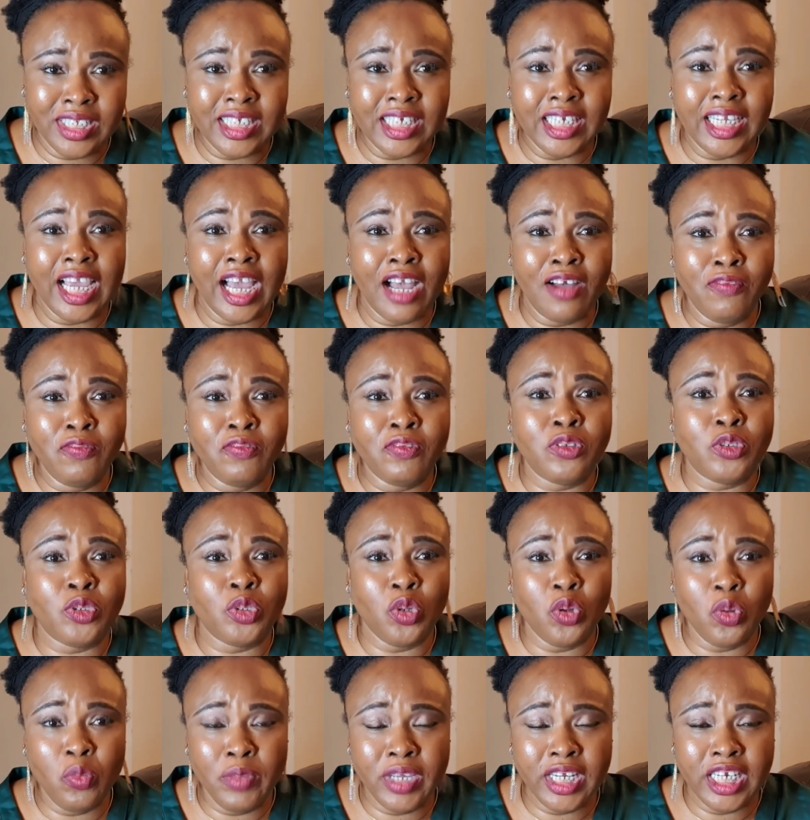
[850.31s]
They have
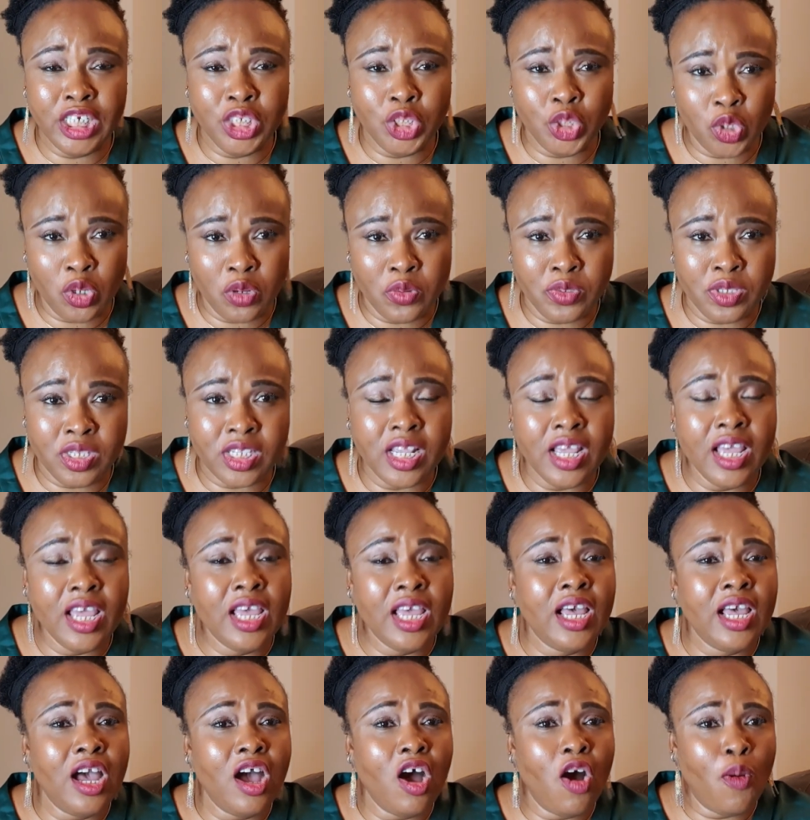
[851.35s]
so many jobs
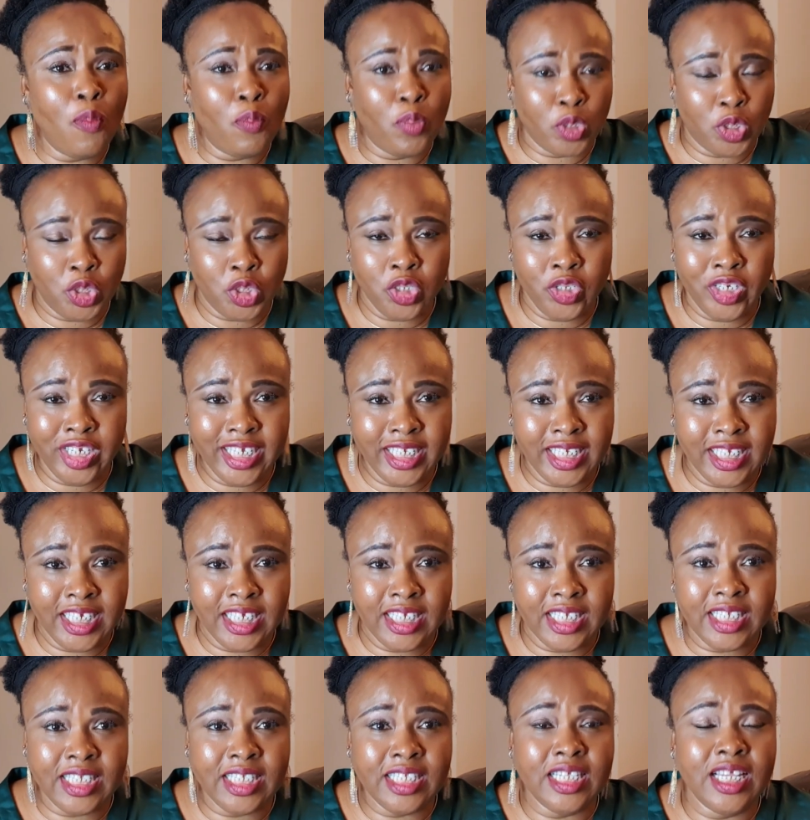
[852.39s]

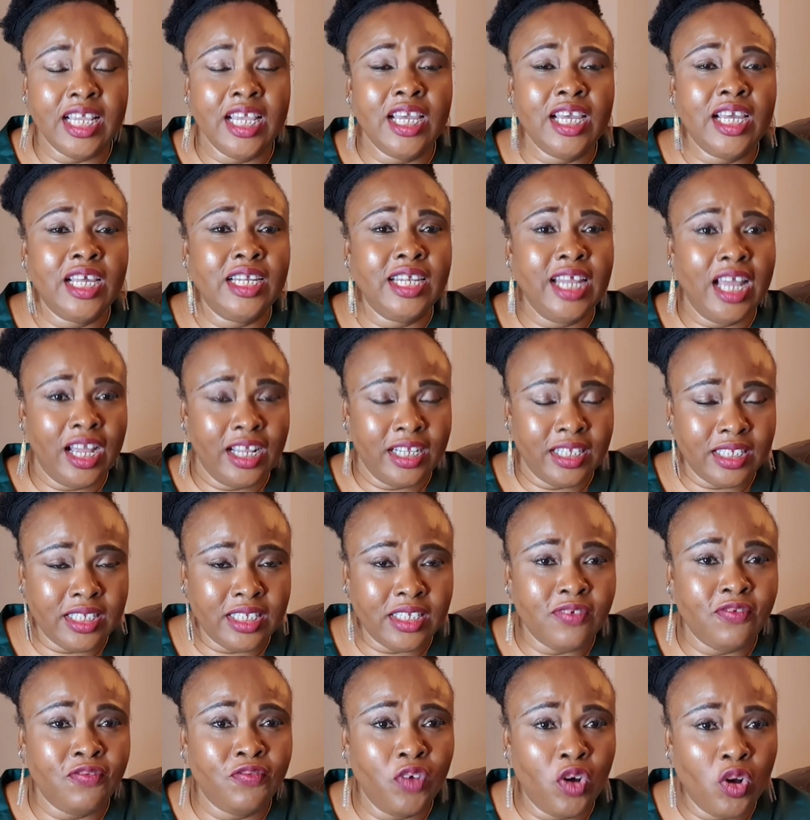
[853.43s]
opportunities that
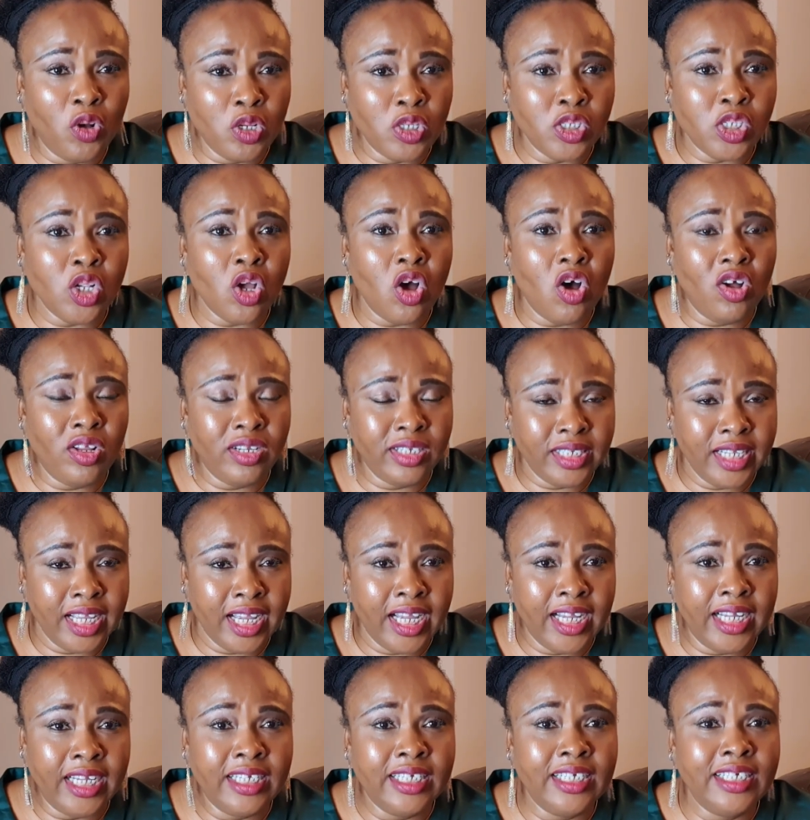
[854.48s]
falls
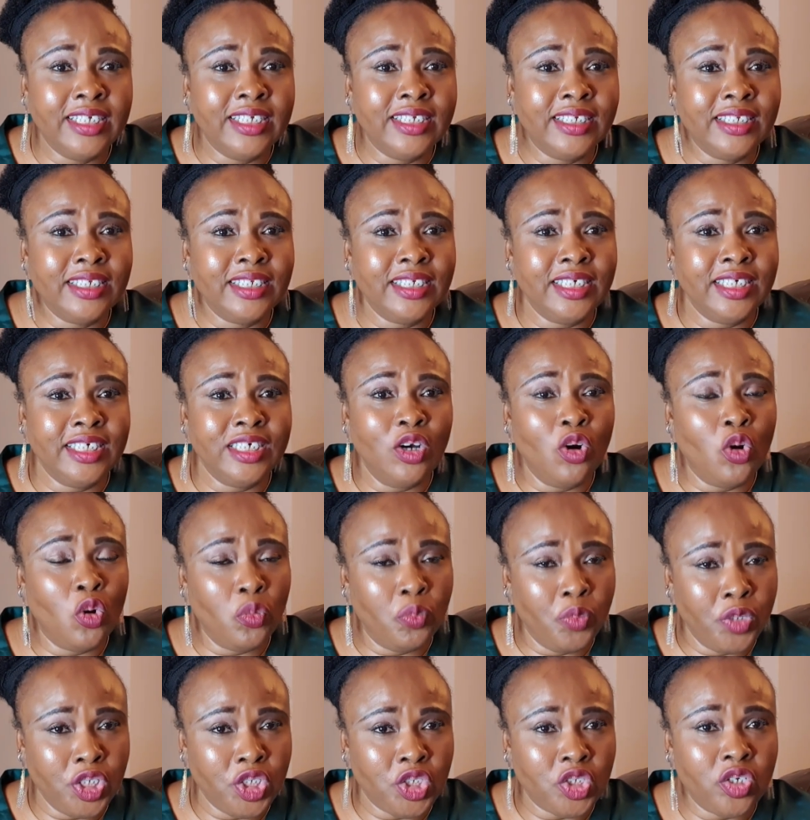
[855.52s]
under the
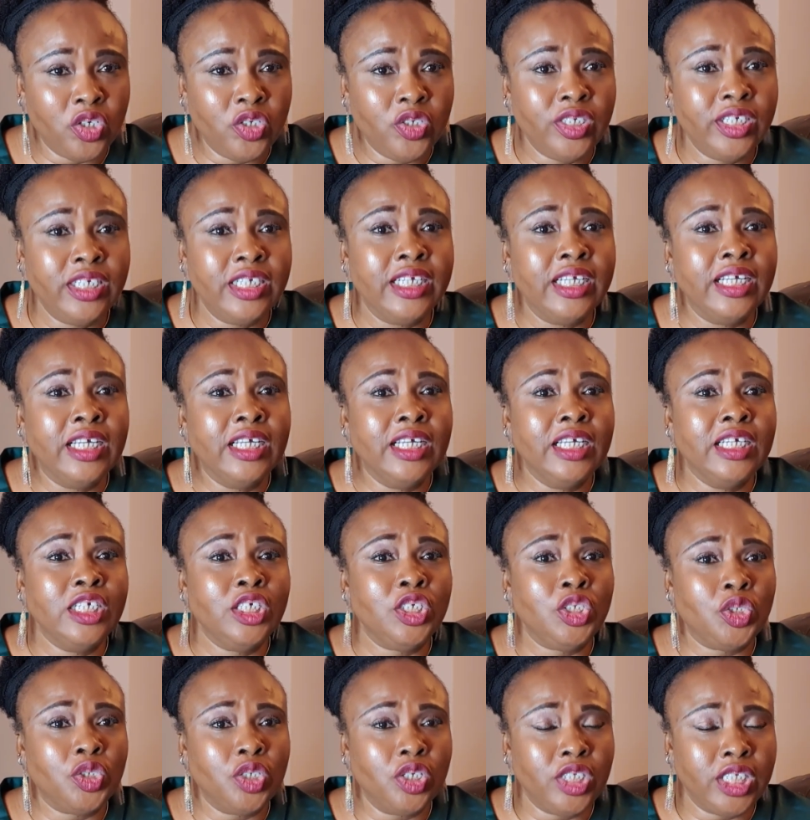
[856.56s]
occupation
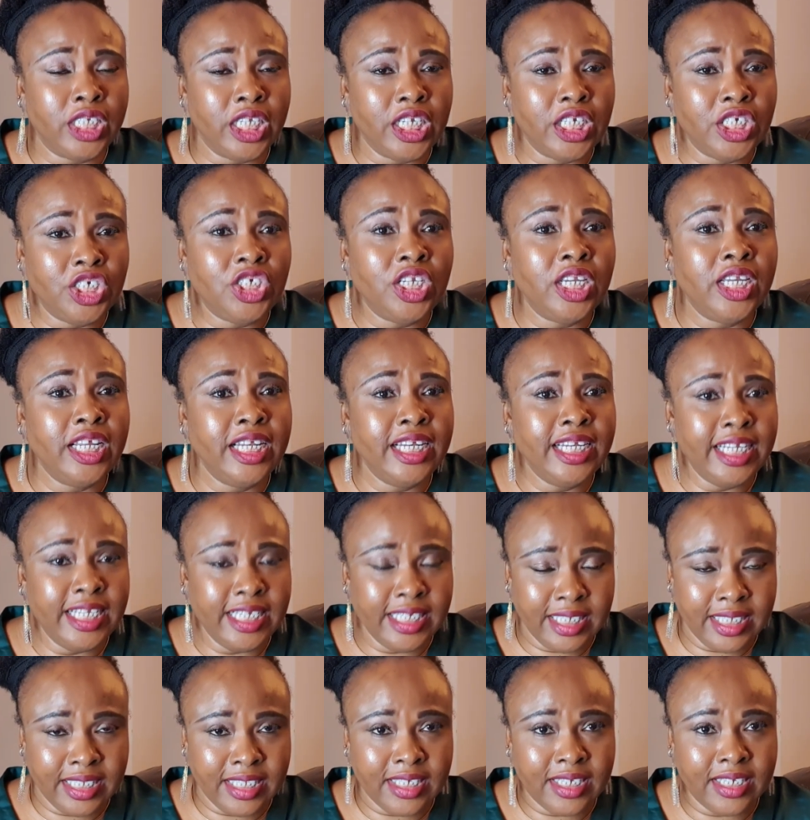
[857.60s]
shortage
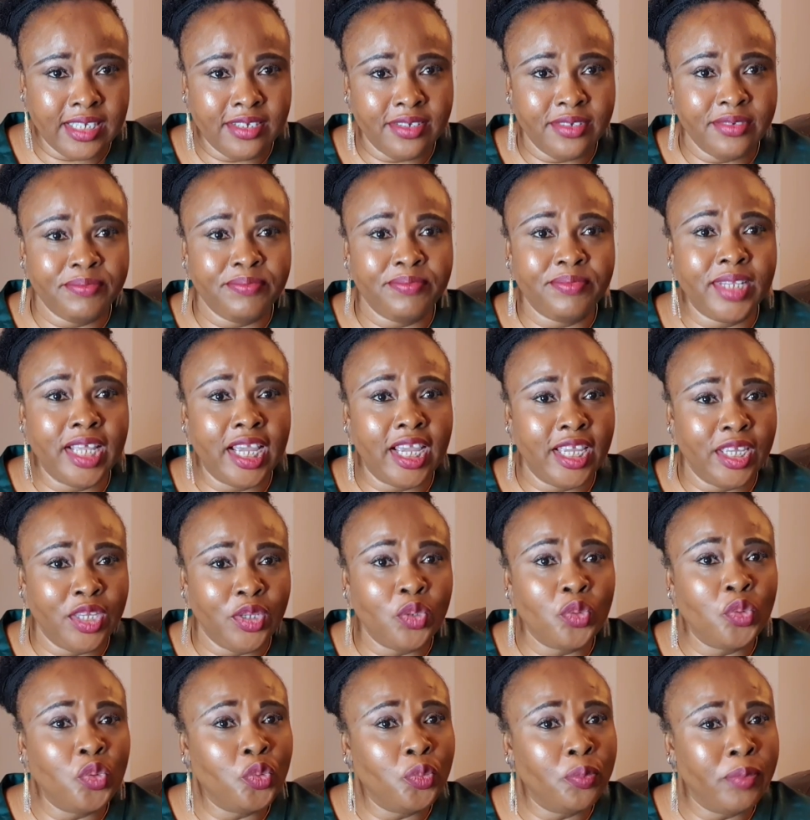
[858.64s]
list that
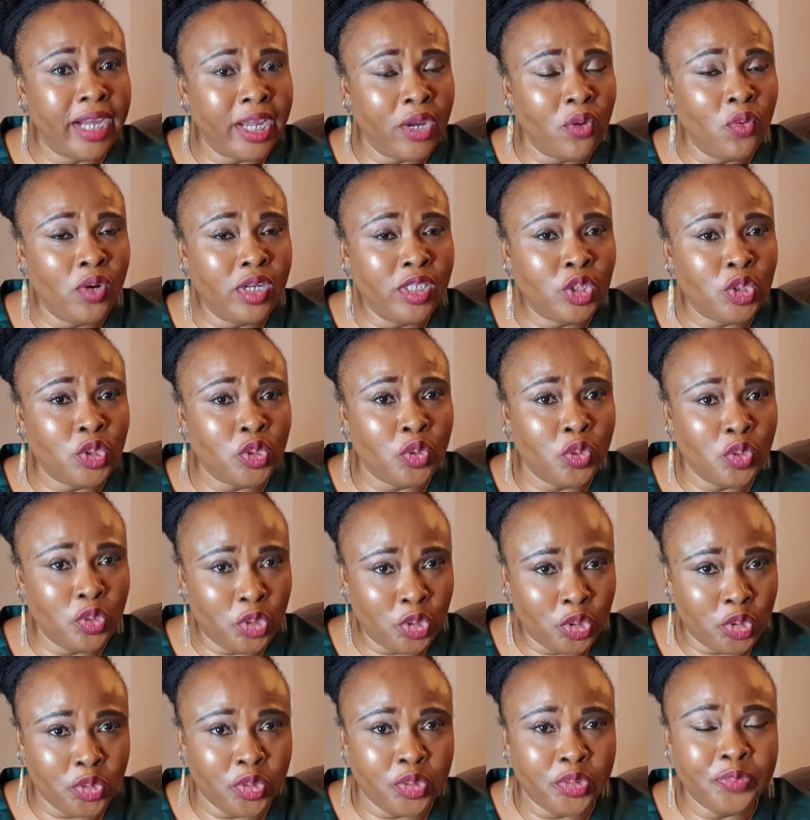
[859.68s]
you might want to go
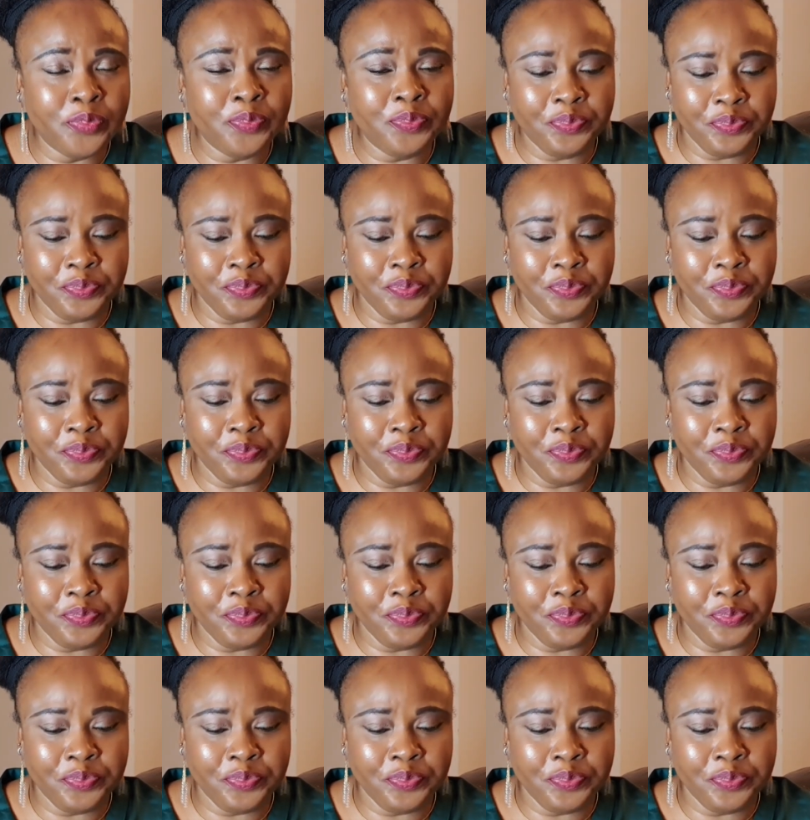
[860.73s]
through.